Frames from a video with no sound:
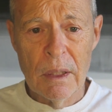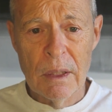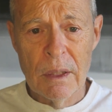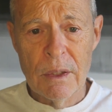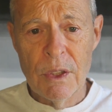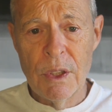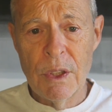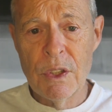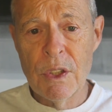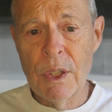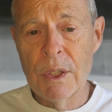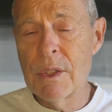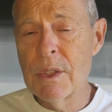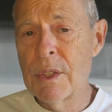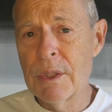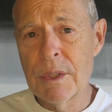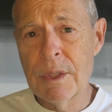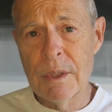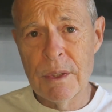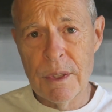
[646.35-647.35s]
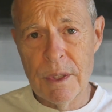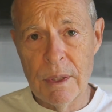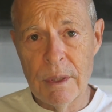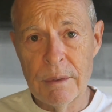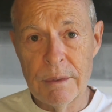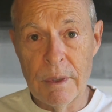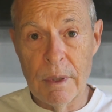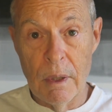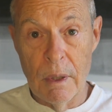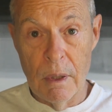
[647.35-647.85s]
She judges
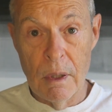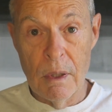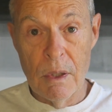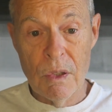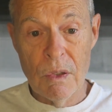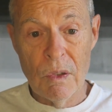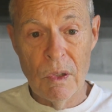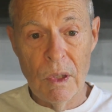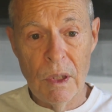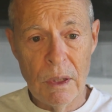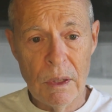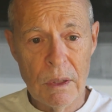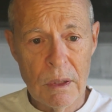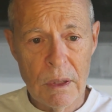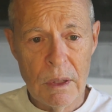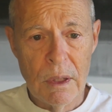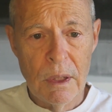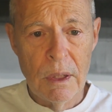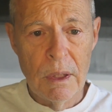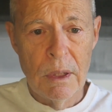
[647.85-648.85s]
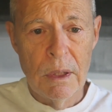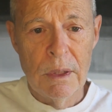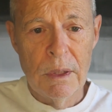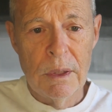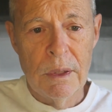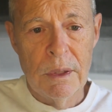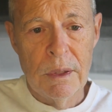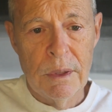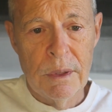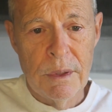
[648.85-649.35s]
herself harshly.
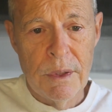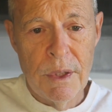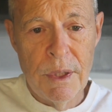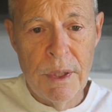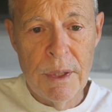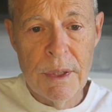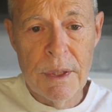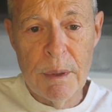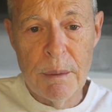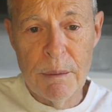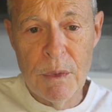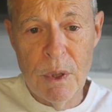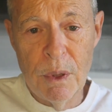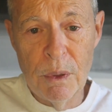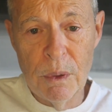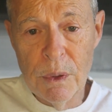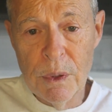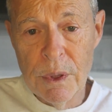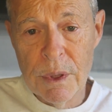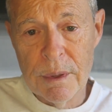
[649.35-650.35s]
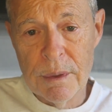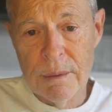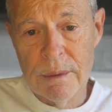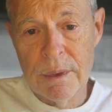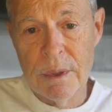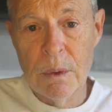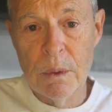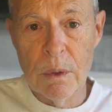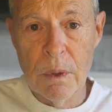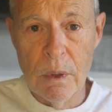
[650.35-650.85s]
She is obtuse
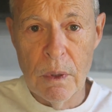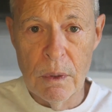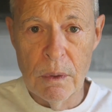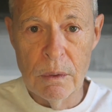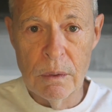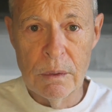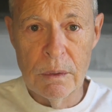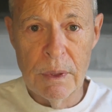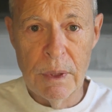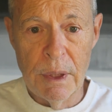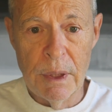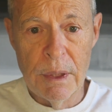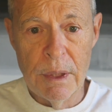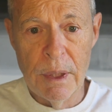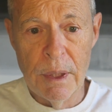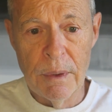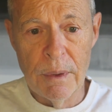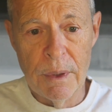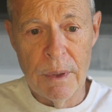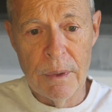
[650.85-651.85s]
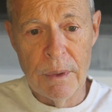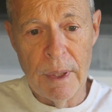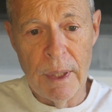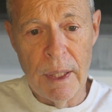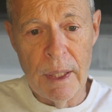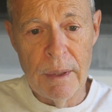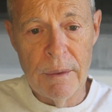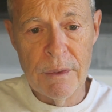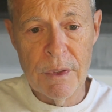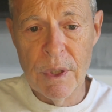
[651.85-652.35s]
to her own interior
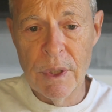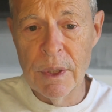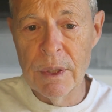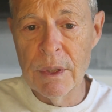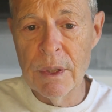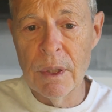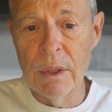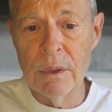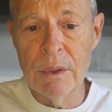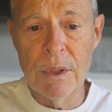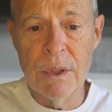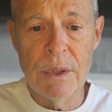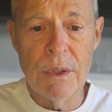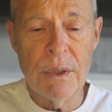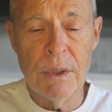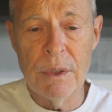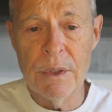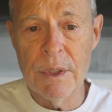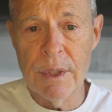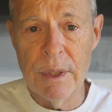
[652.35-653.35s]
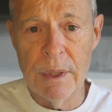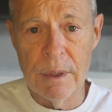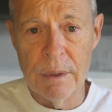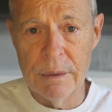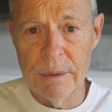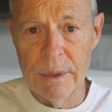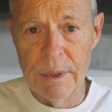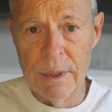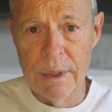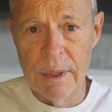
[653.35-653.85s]
life. She indulges
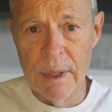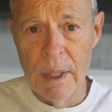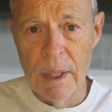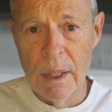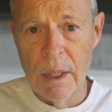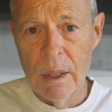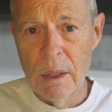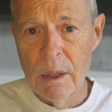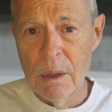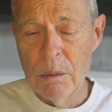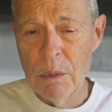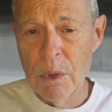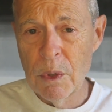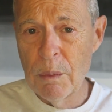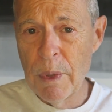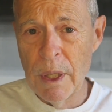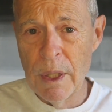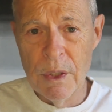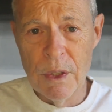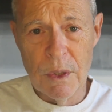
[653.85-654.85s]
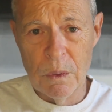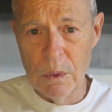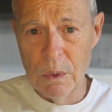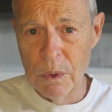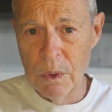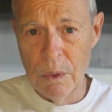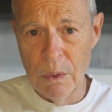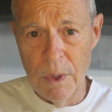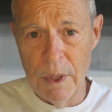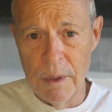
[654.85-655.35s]
herself in perpetual
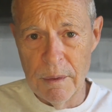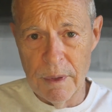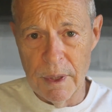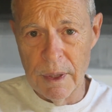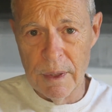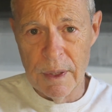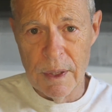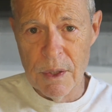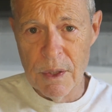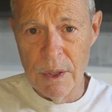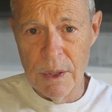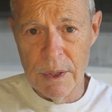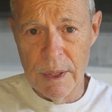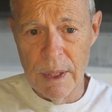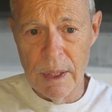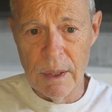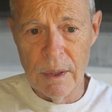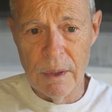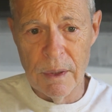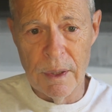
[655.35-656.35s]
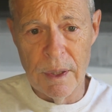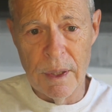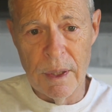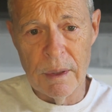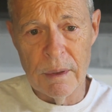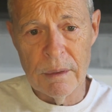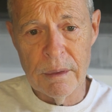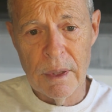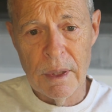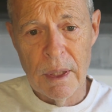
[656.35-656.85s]
grieving that she's not good
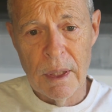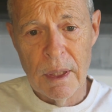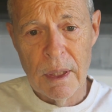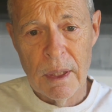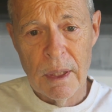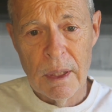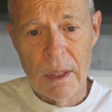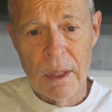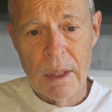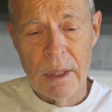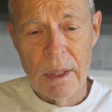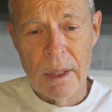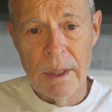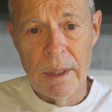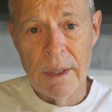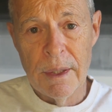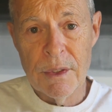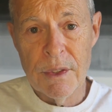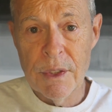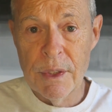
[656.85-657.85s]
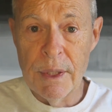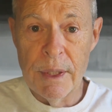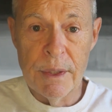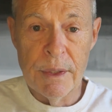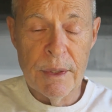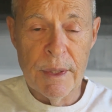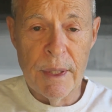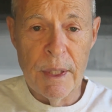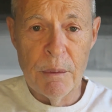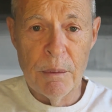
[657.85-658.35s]
enough.
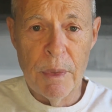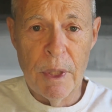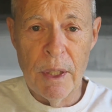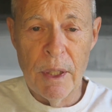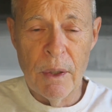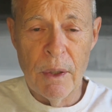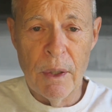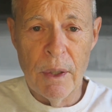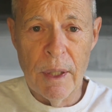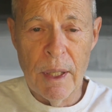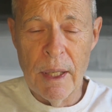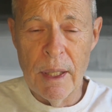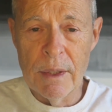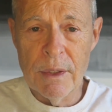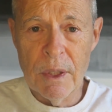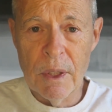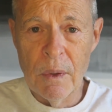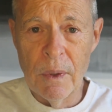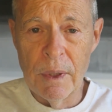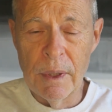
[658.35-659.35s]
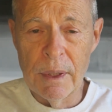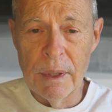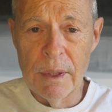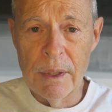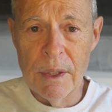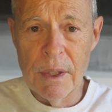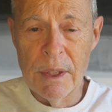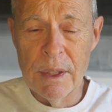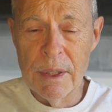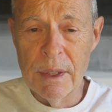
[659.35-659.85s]
And by consequently,
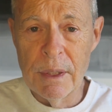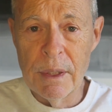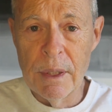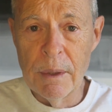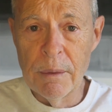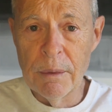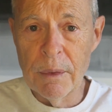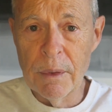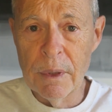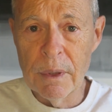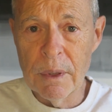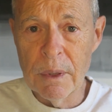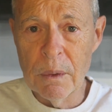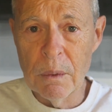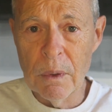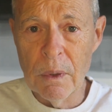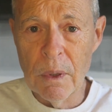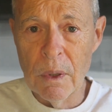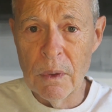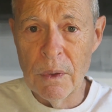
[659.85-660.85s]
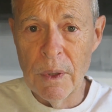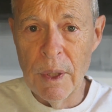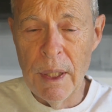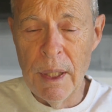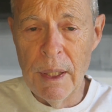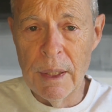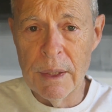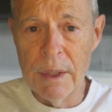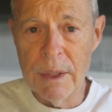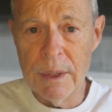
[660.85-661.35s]
she's indifferent to her own
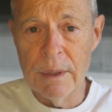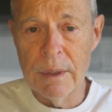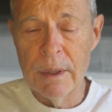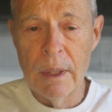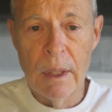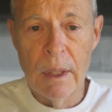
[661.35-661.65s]
needs.